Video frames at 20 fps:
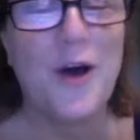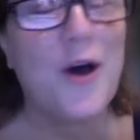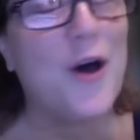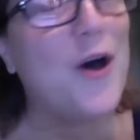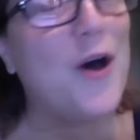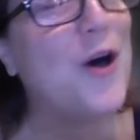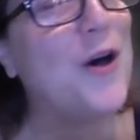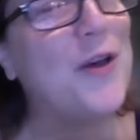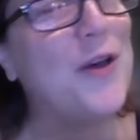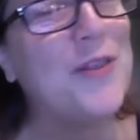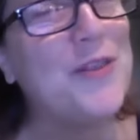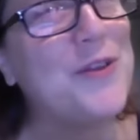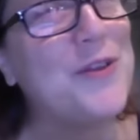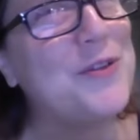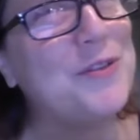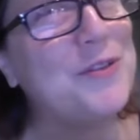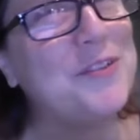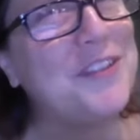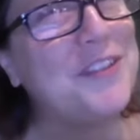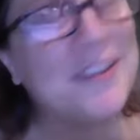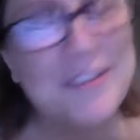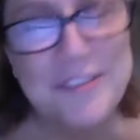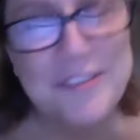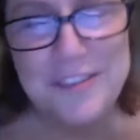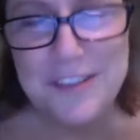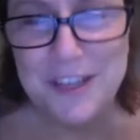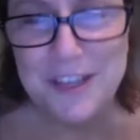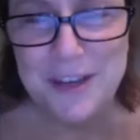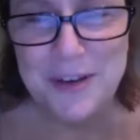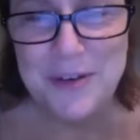all those years
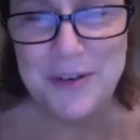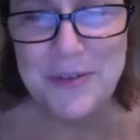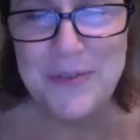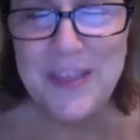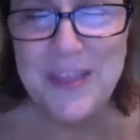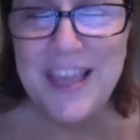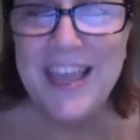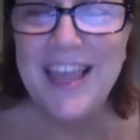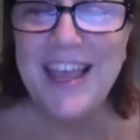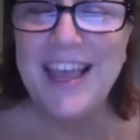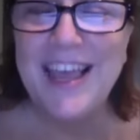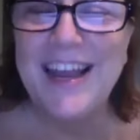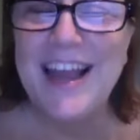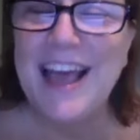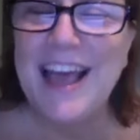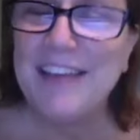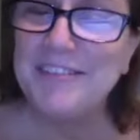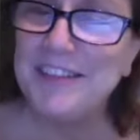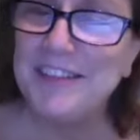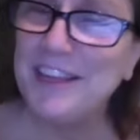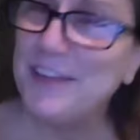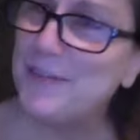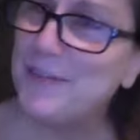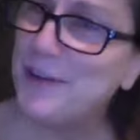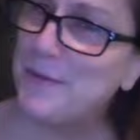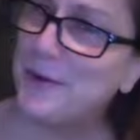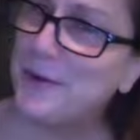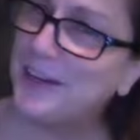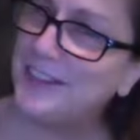ago and asking if I wanted to